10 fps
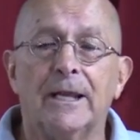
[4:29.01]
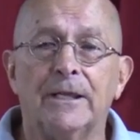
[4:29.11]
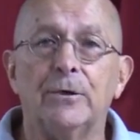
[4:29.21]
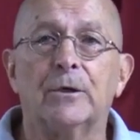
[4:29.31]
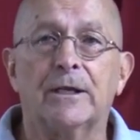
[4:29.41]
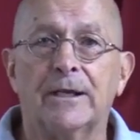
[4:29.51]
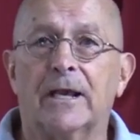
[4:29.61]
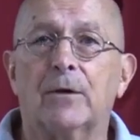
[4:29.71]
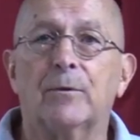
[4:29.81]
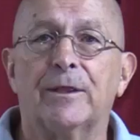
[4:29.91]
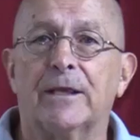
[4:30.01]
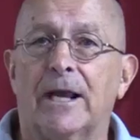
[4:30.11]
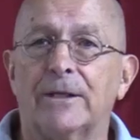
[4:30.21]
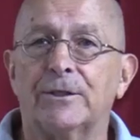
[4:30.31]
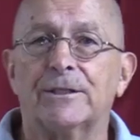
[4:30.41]
and you'll connect with the
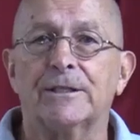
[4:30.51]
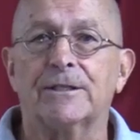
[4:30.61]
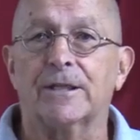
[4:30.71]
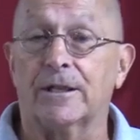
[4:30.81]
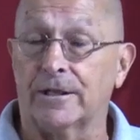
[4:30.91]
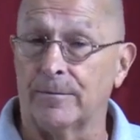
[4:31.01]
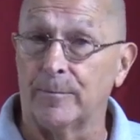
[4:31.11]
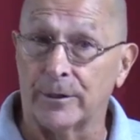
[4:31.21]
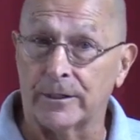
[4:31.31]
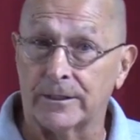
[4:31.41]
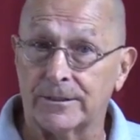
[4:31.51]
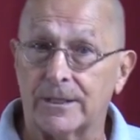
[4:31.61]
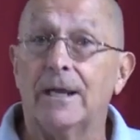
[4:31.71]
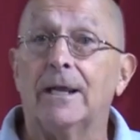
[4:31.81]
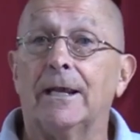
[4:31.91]
consciousness of the
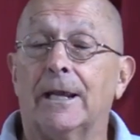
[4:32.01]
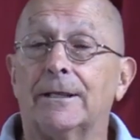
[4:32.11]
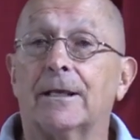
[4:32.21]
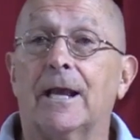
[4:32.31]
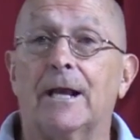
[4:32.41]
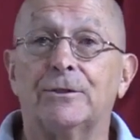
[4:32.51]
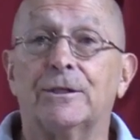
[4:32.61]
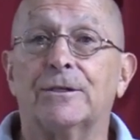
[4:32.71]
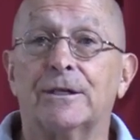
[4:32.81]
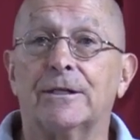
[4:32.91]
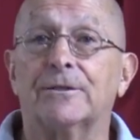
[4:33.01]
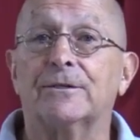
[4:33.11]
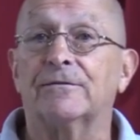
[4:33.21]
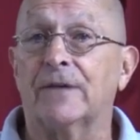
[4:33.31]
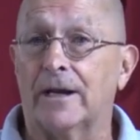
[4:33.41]
Lemurians and the consciousness
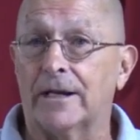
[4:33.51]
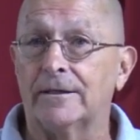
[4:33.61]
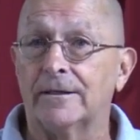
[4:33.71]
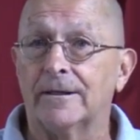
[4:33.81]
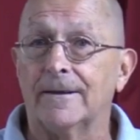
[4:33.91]
of God.